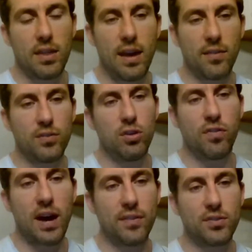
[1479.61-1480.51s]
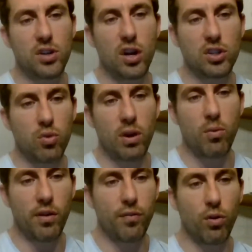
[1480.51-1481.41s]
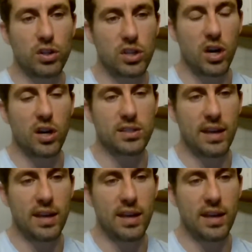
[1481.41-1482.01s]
They have 2 5-stars, 21 4-stars,